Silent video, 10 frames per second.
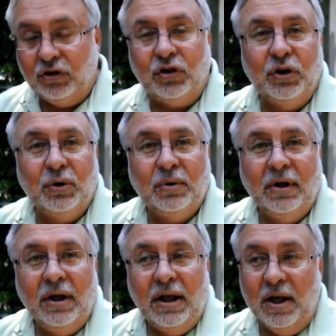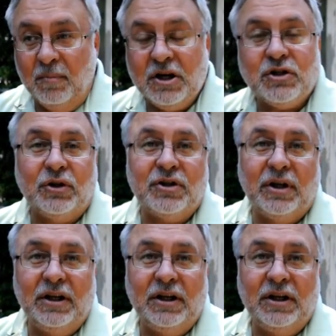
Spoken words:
Two, it makes your